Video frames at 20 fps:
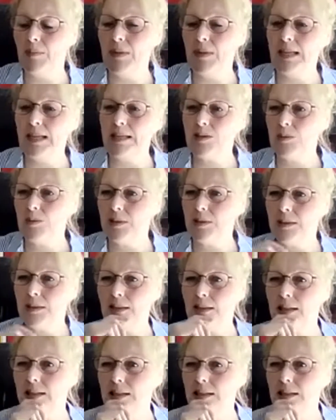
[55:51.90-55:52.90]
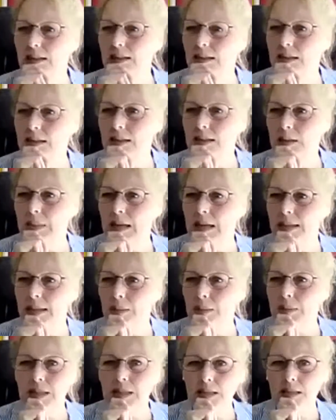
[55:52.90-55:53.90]
That's what I kind of think about that,
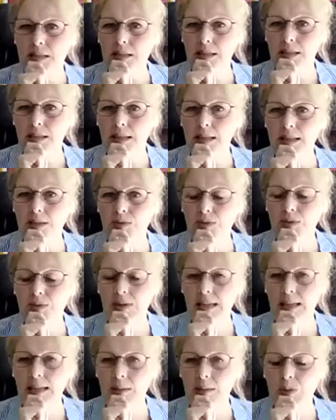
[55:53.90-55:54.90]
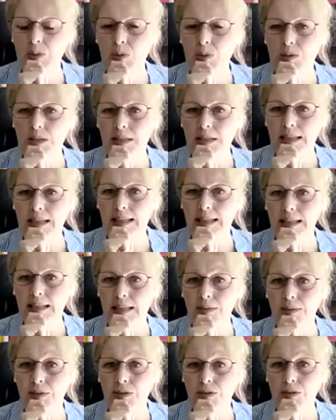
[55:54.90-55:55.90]
because I think it is really important that
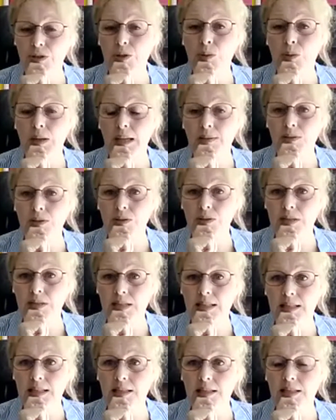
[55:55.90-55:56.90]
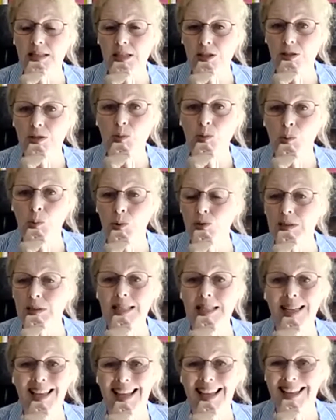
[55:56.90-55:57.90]
if you do have concerns, issues,
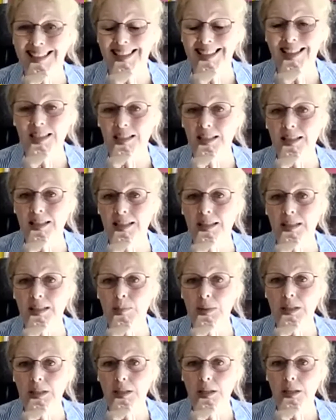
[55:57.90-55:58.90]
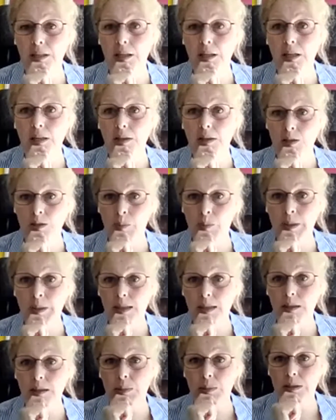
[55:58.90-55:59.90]
worries at any time,
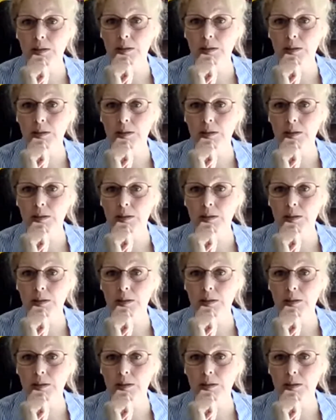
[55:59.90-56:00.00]
speak up,